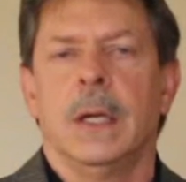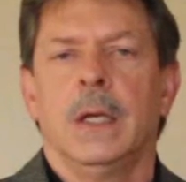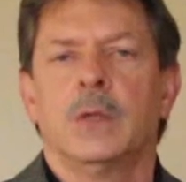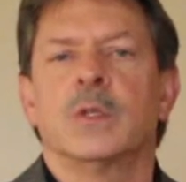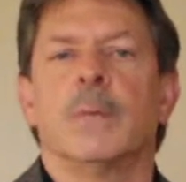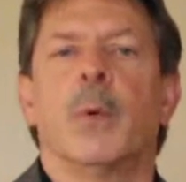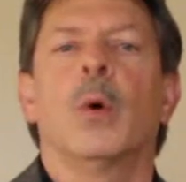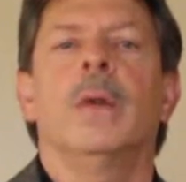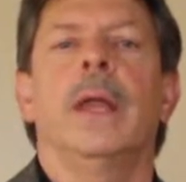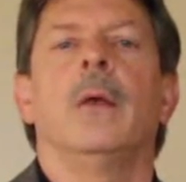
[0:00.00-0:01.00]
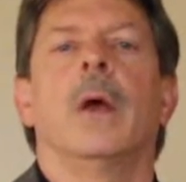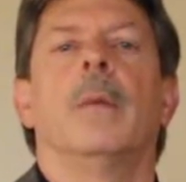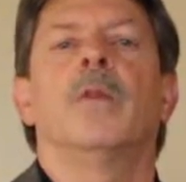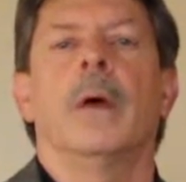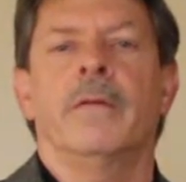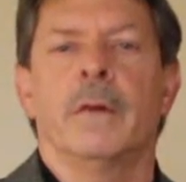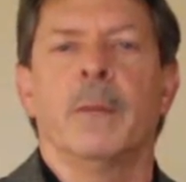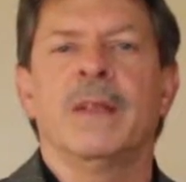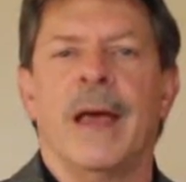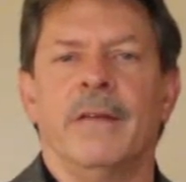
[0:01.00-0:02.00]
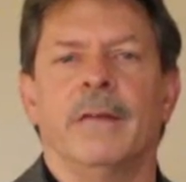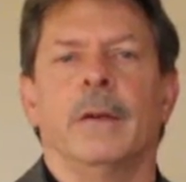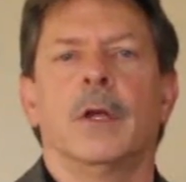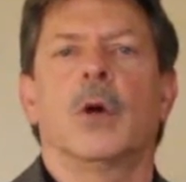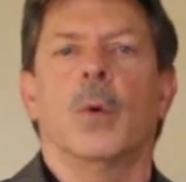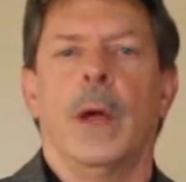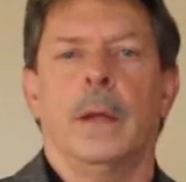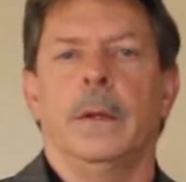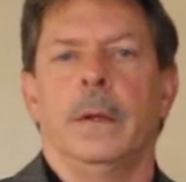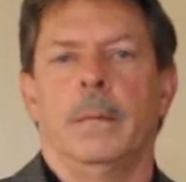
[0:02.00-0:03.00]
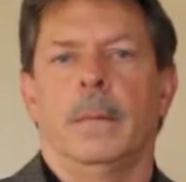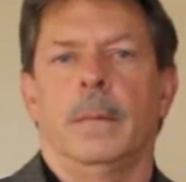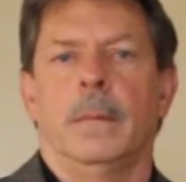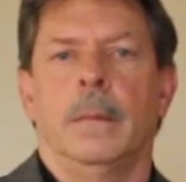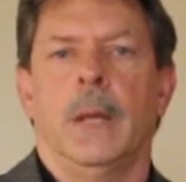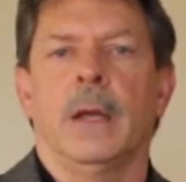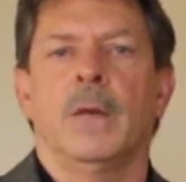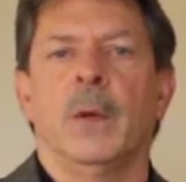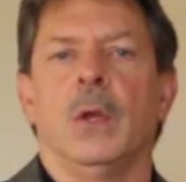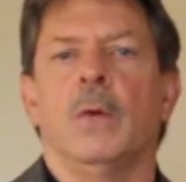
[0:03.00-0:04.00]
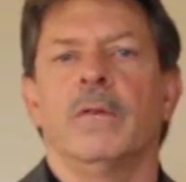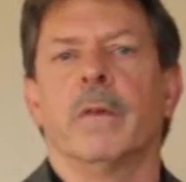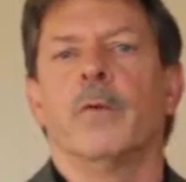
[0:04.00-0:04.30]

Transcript: So it's important that you come to us to be tested correctly and to be used.